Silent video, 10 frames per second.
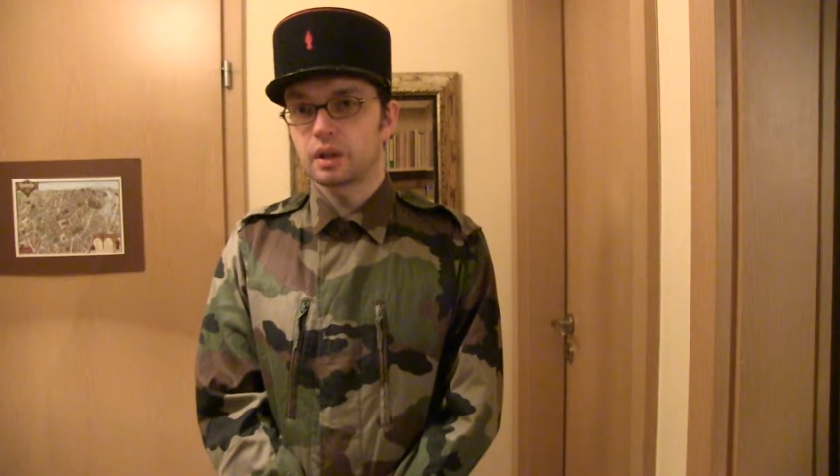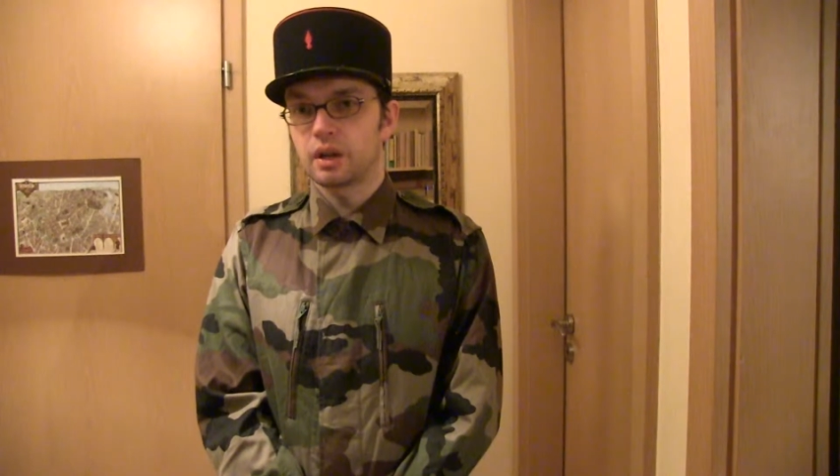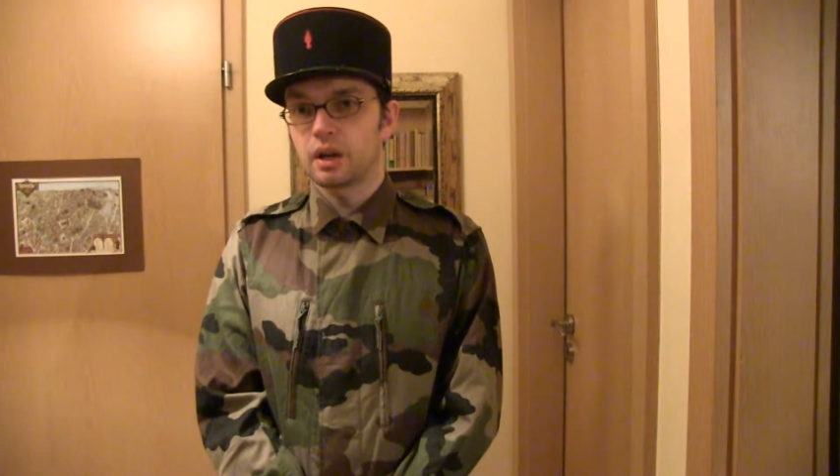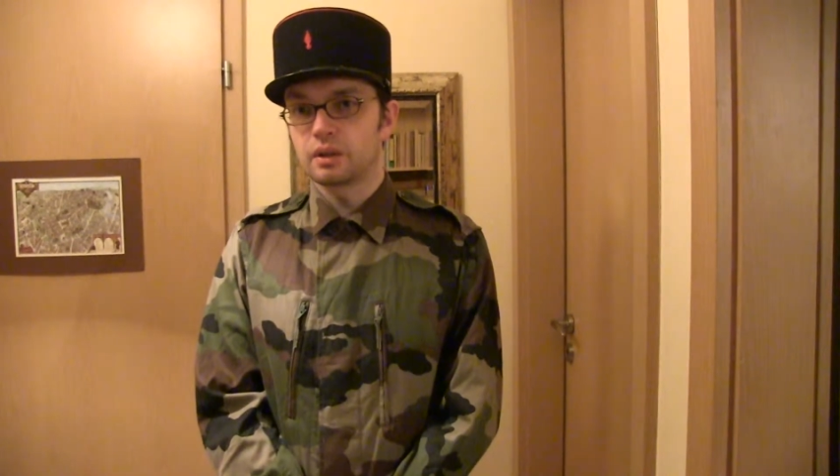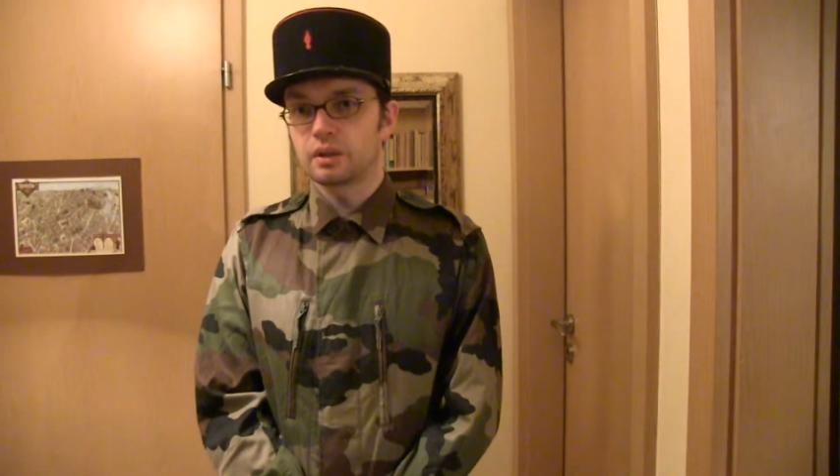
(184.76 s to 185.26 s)

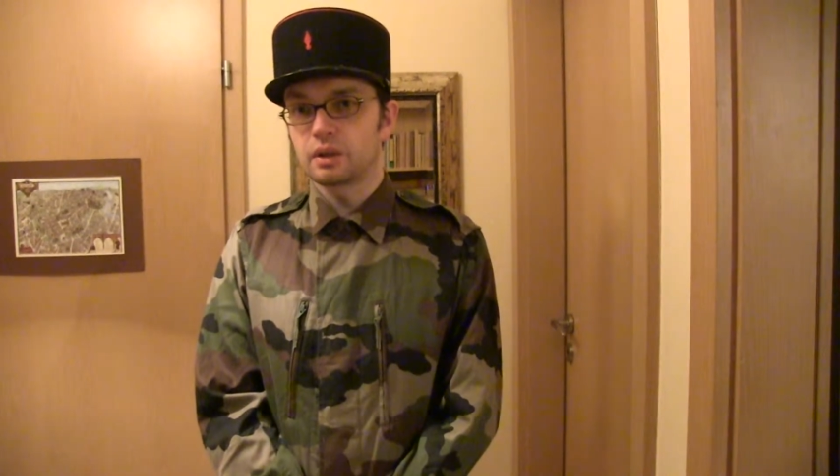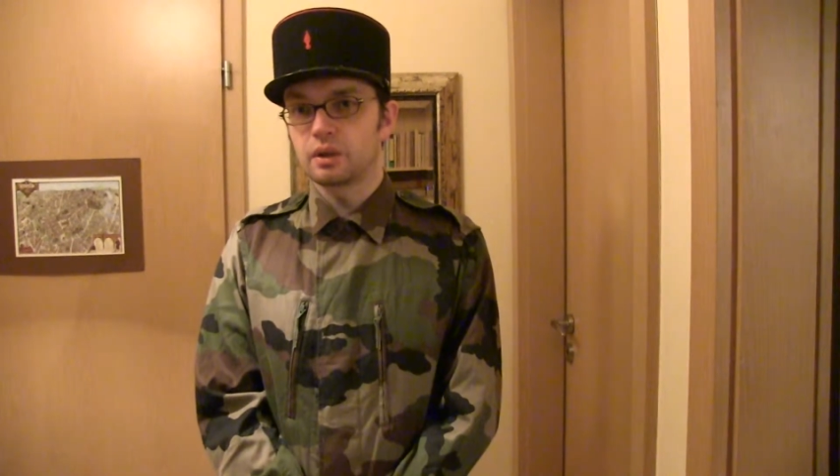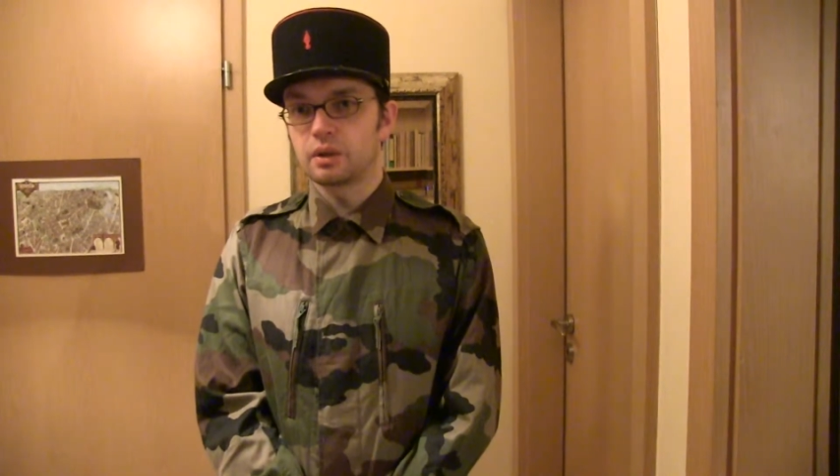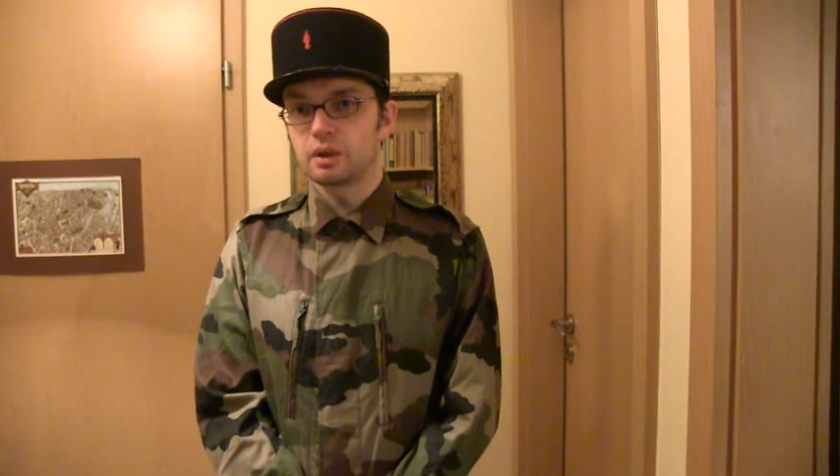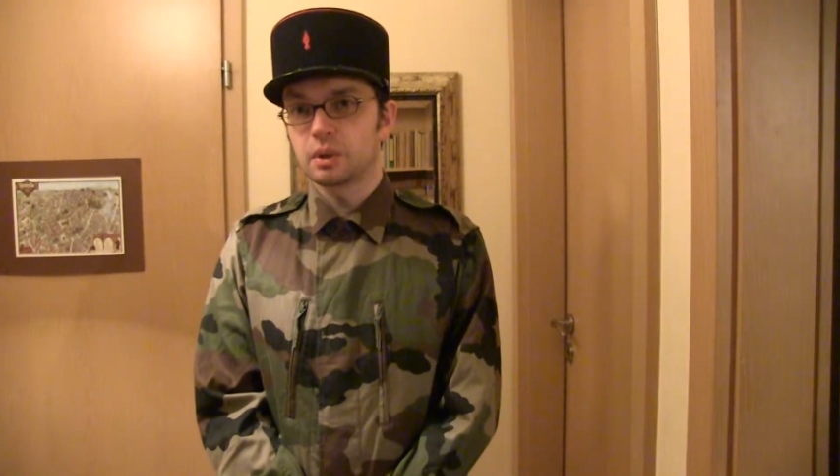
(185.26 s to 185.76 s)
are the
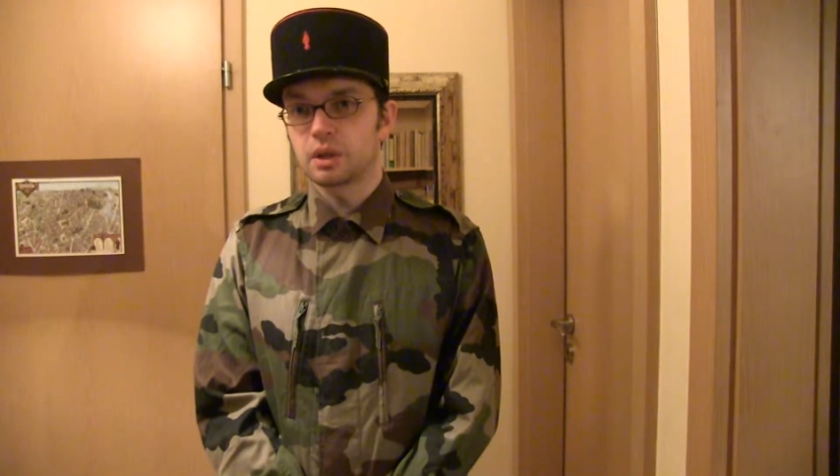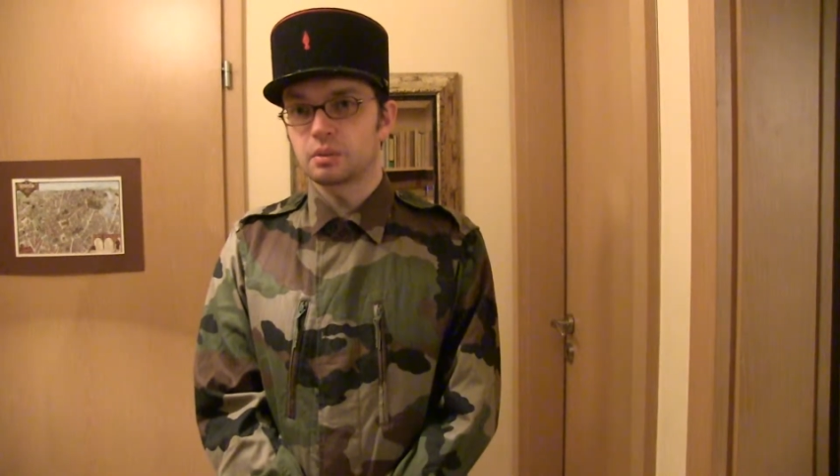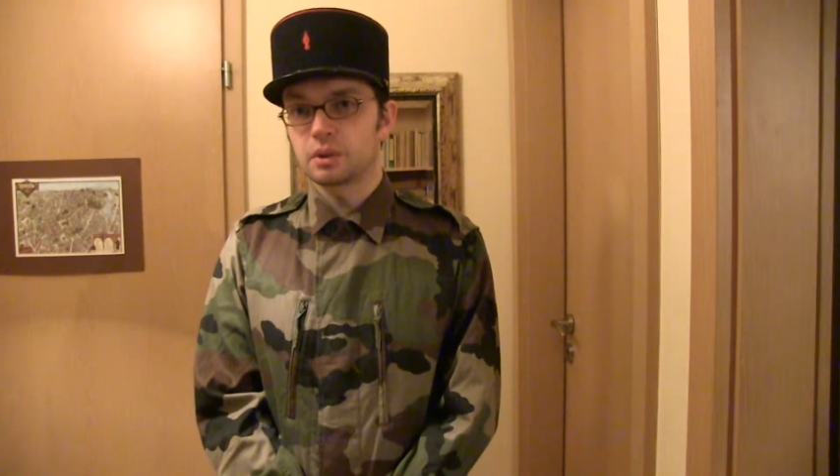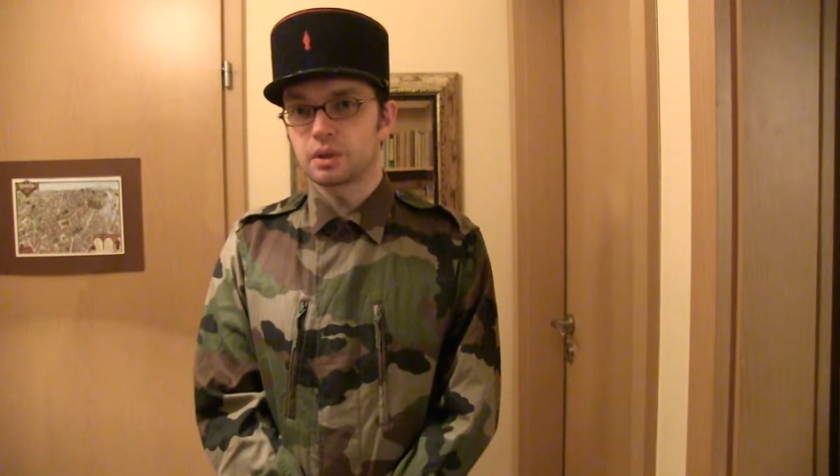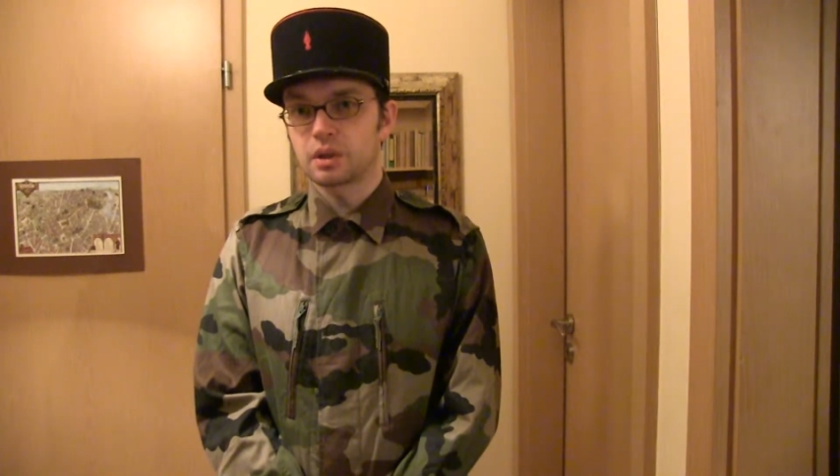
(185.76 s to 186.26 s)
only one
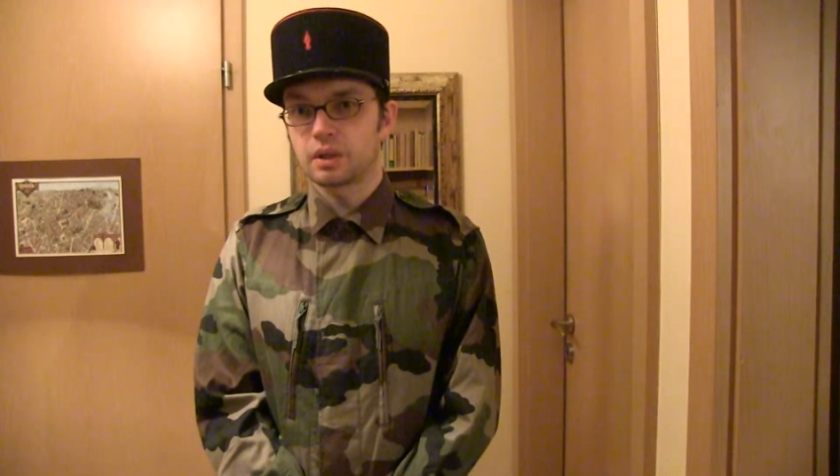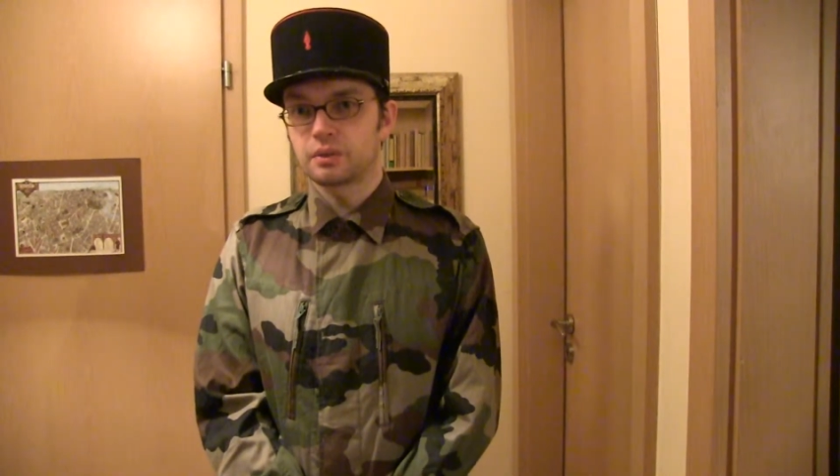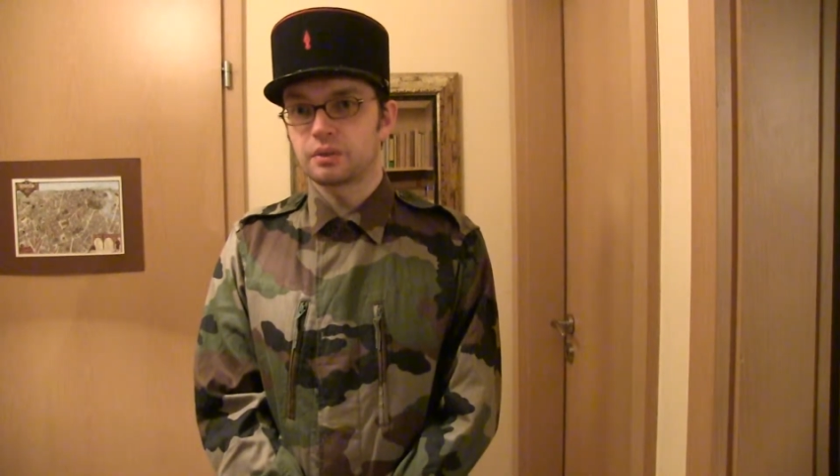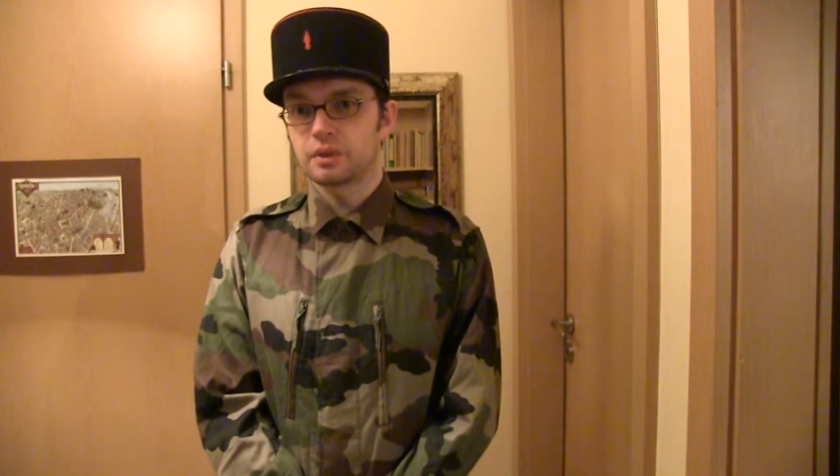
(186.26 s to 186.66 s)
which have